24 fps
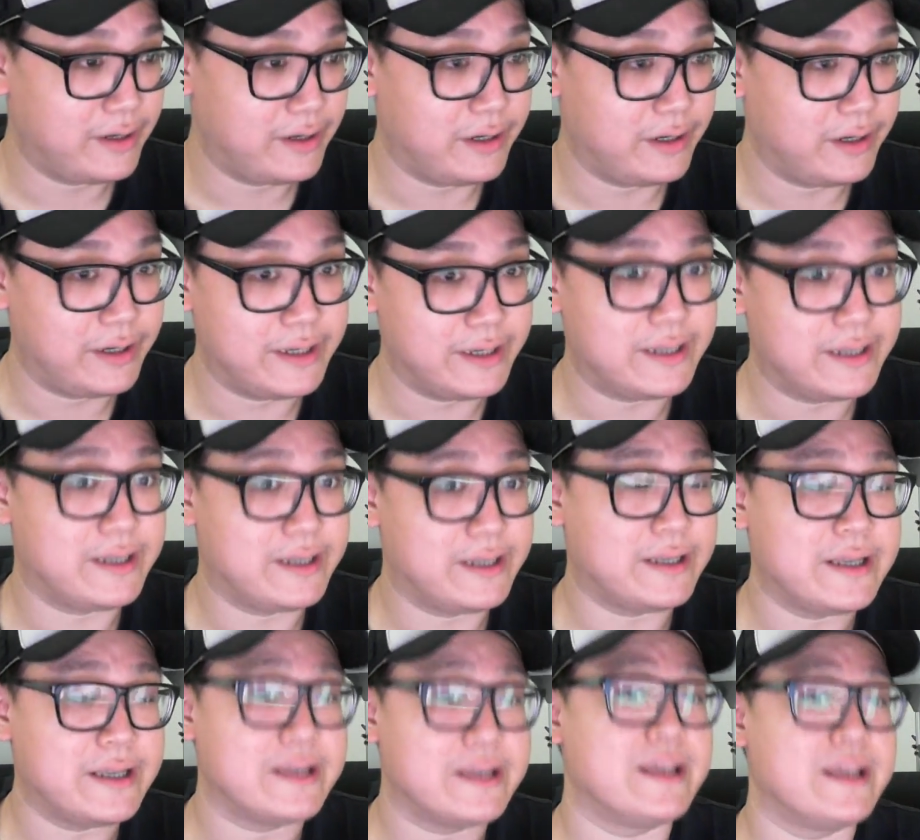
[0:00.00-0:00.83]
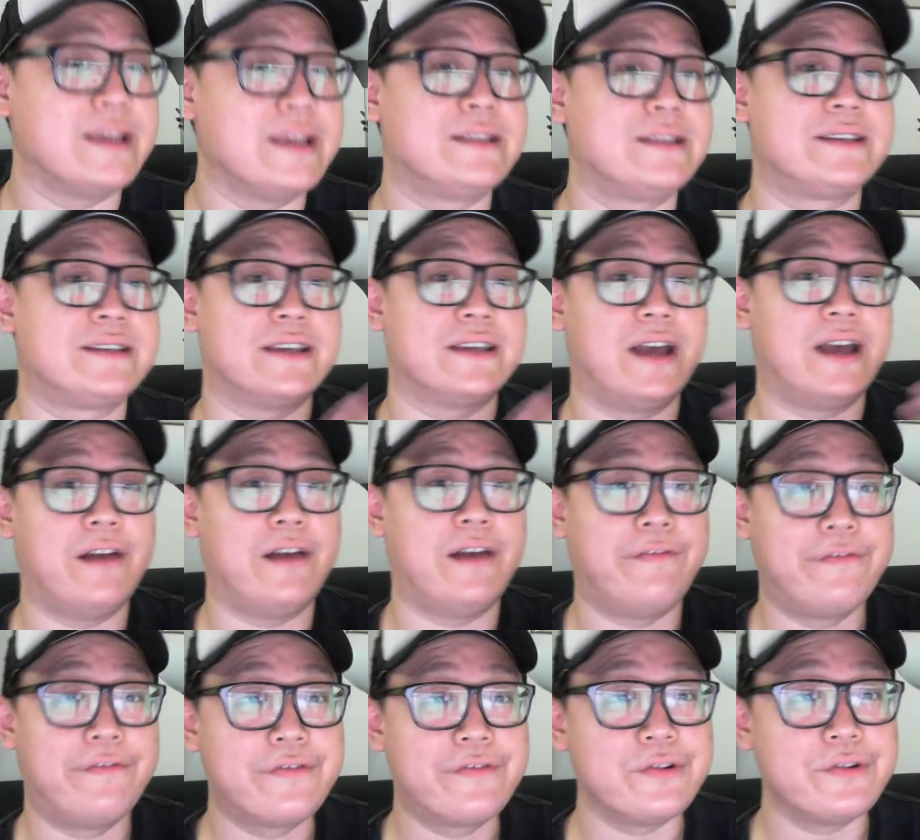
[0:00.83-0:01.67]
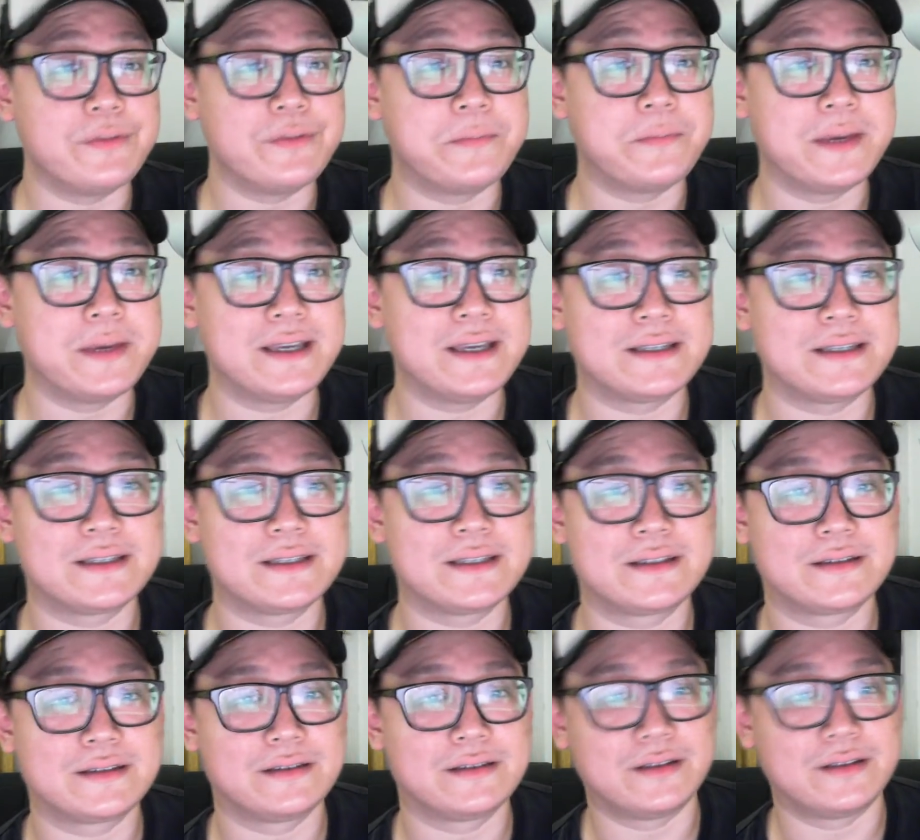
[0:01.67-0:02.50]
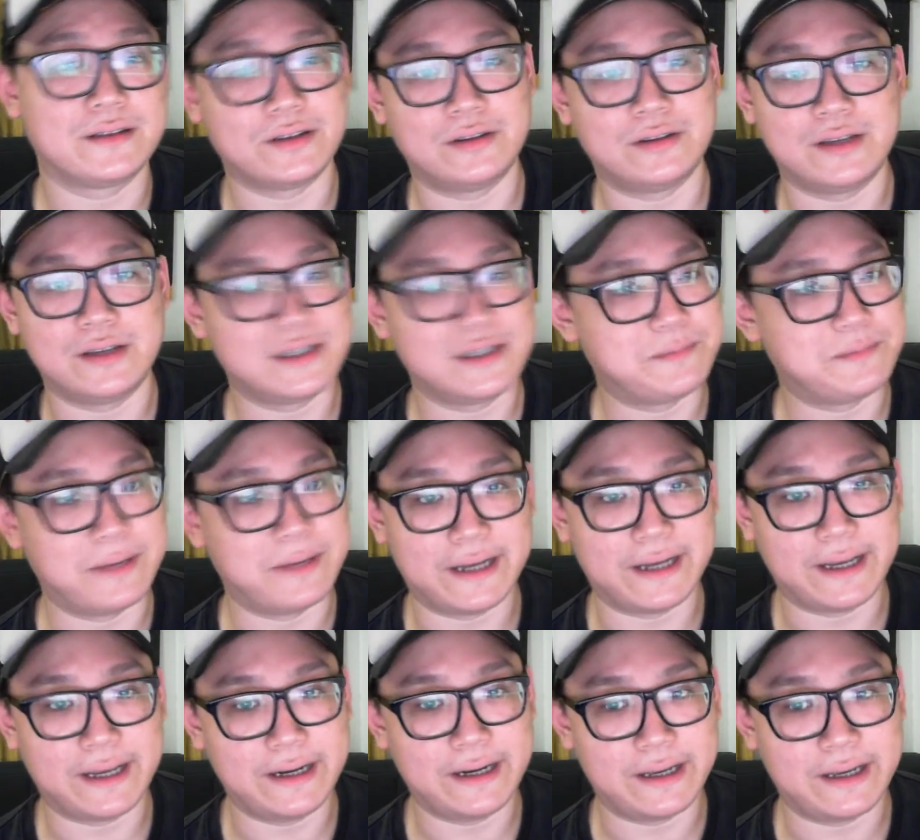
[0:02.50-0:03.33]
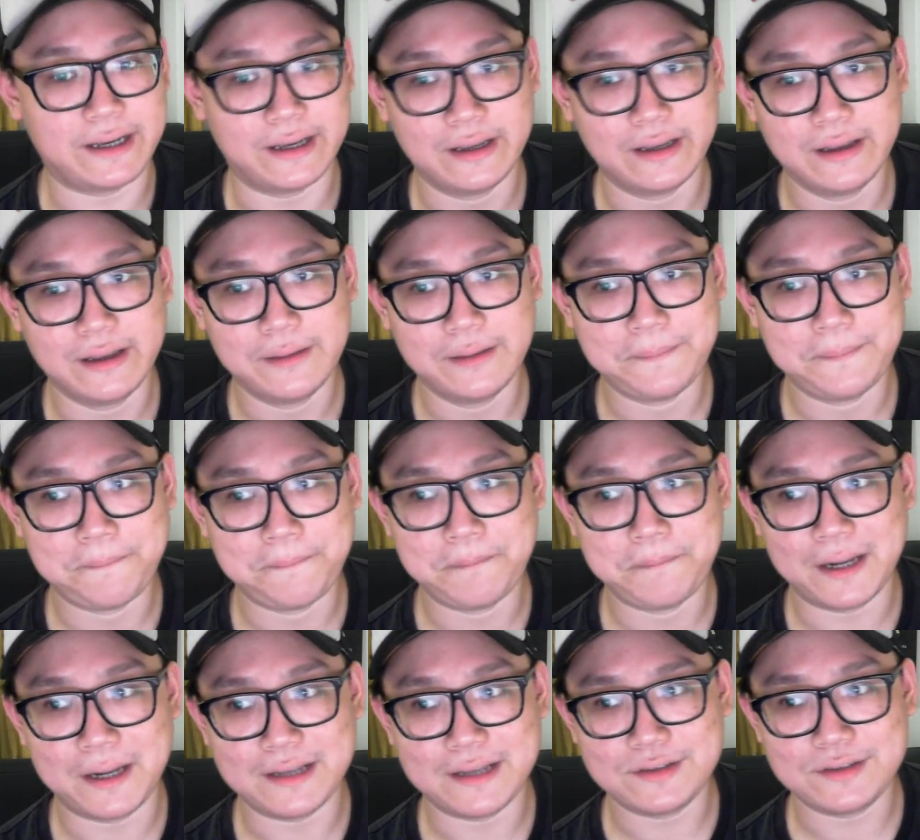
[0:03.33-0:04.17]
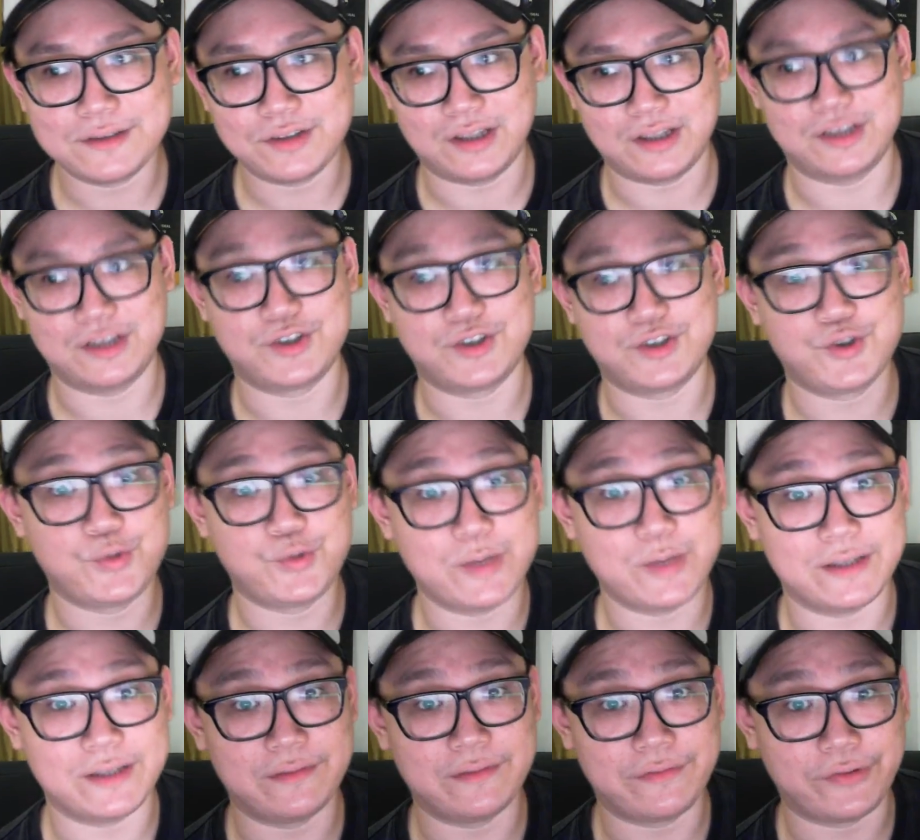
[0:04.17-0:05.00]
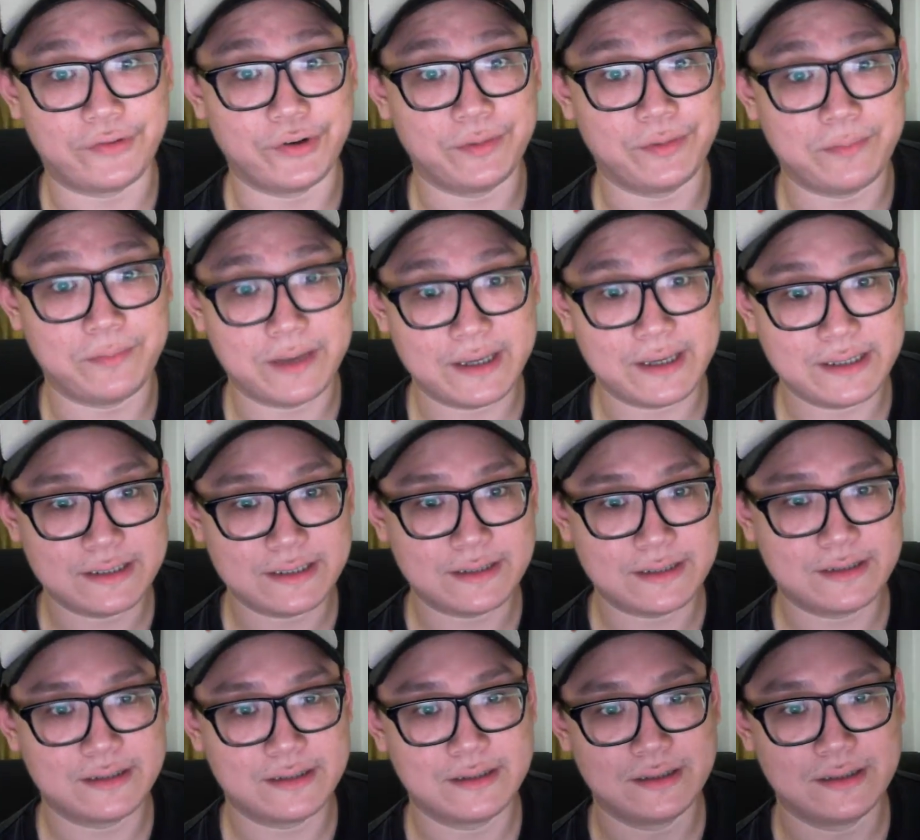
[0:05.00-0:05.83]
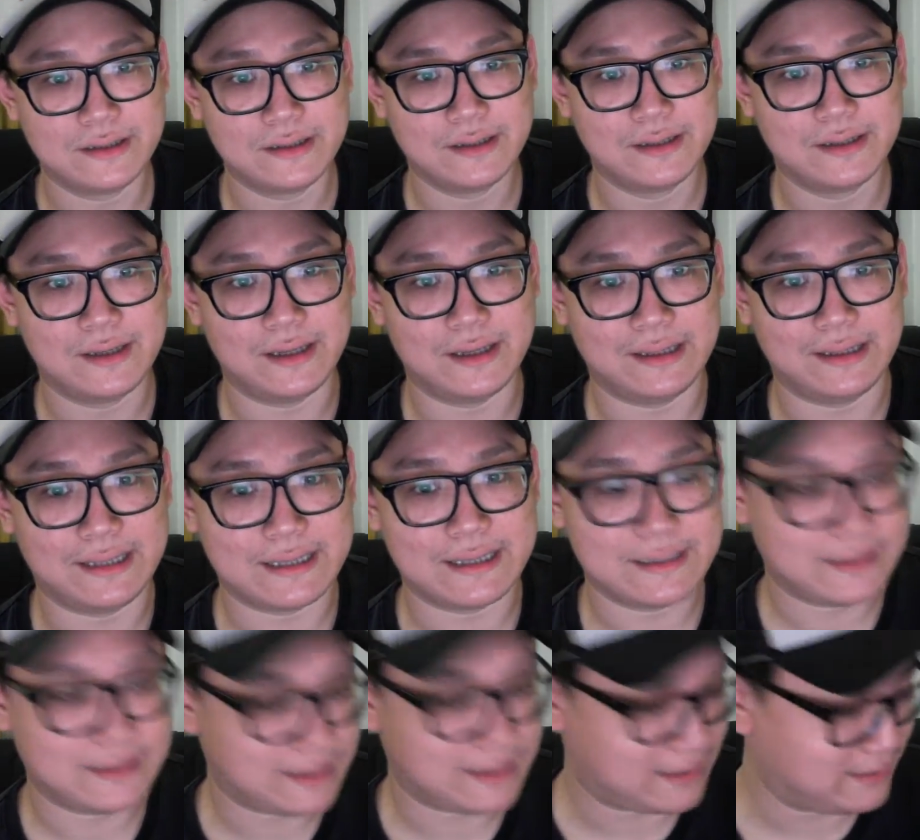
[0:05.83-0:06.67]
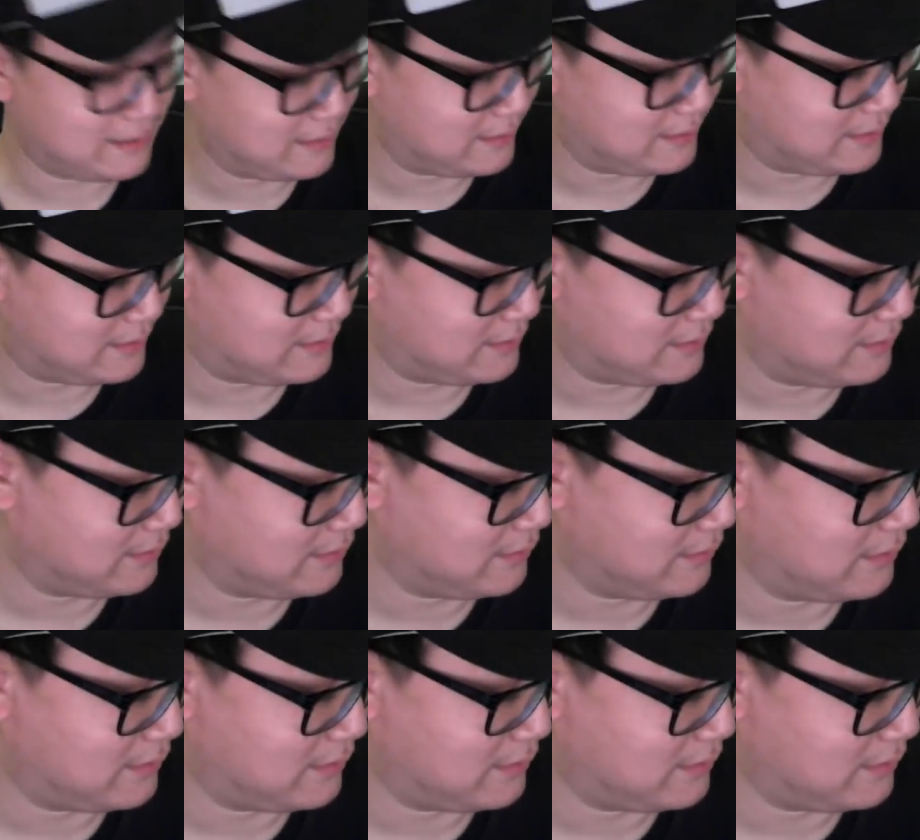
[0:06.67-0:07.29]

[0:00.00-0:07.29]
It's a fruit based, you know, it's banana, but it's not a sweet fruit based in that sense.